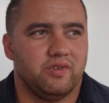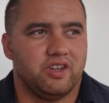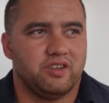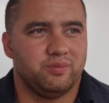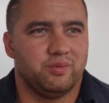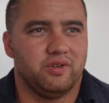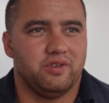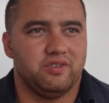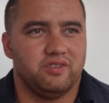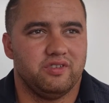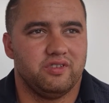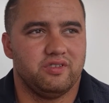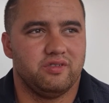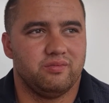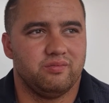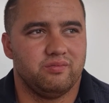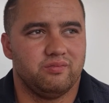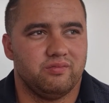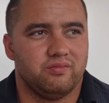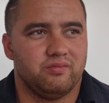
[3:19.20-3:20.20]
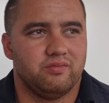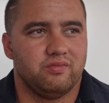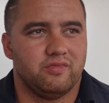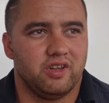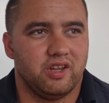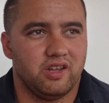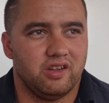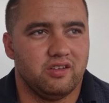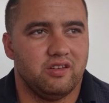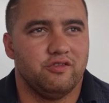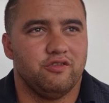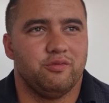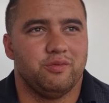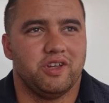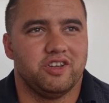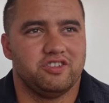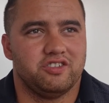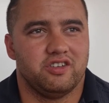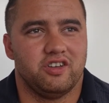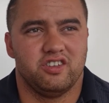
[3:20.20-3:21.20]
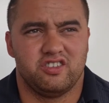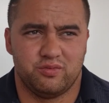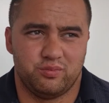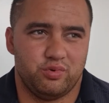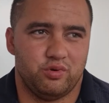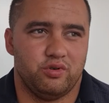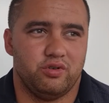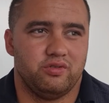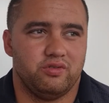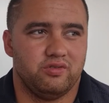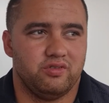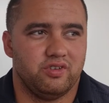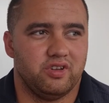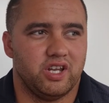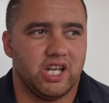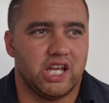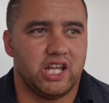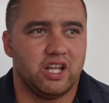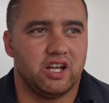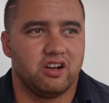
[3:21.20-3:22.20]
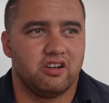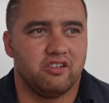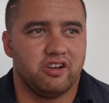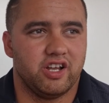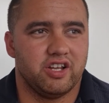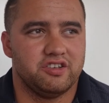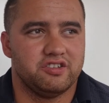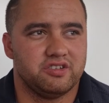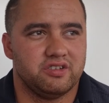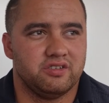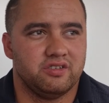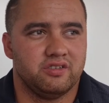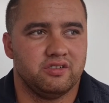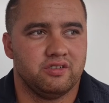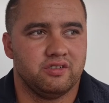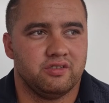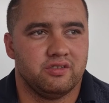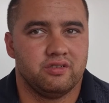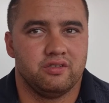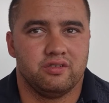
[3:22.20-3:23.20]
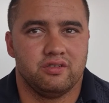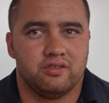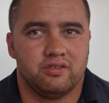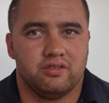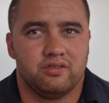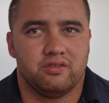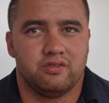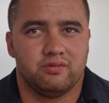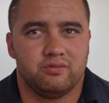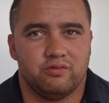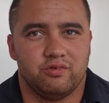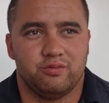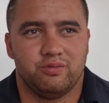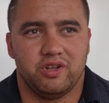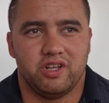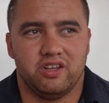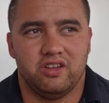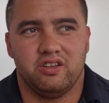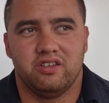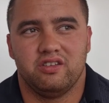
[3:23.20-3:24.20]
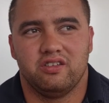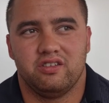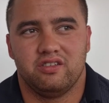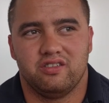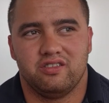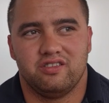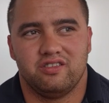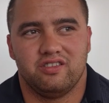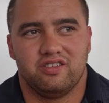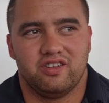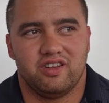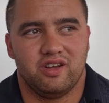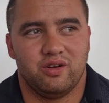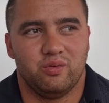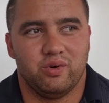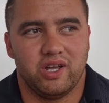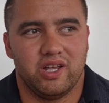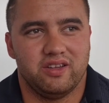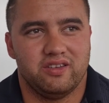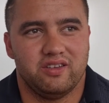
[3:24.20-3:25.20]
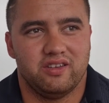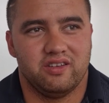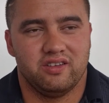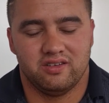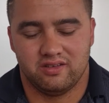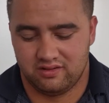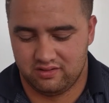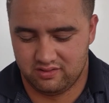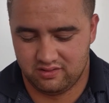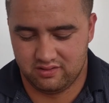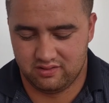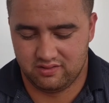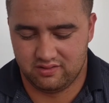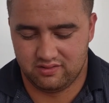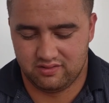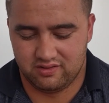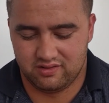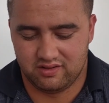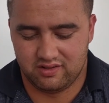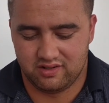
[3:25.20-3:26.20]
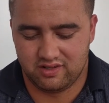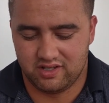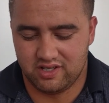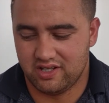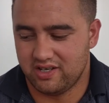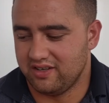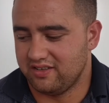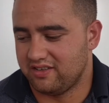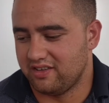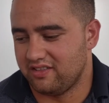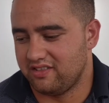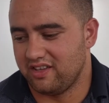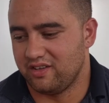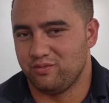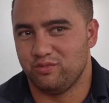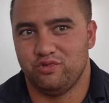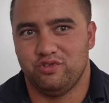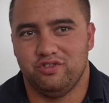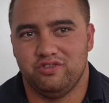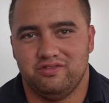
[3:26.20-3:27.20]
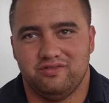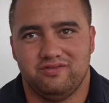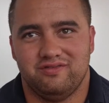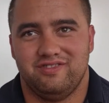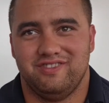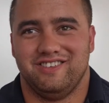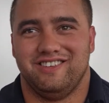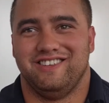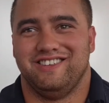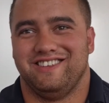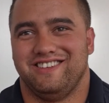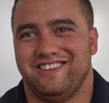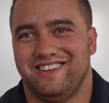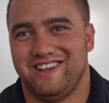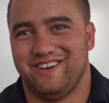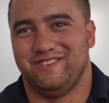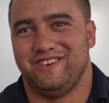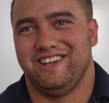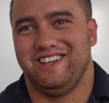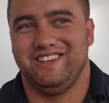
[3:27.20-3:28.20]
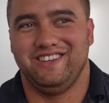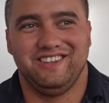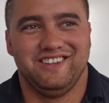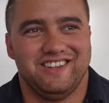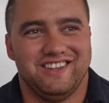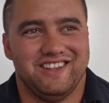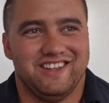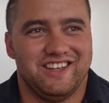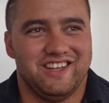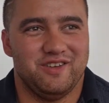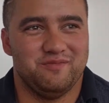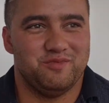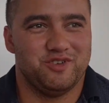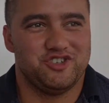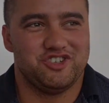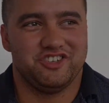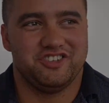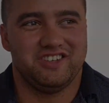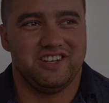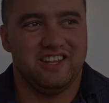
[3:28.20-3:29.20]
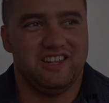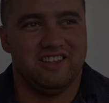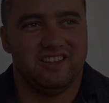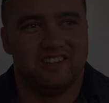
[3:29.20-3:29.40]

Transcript: I suppose, yeah, information and support in a younger age would be a way to get us to think more that way, ambitiously.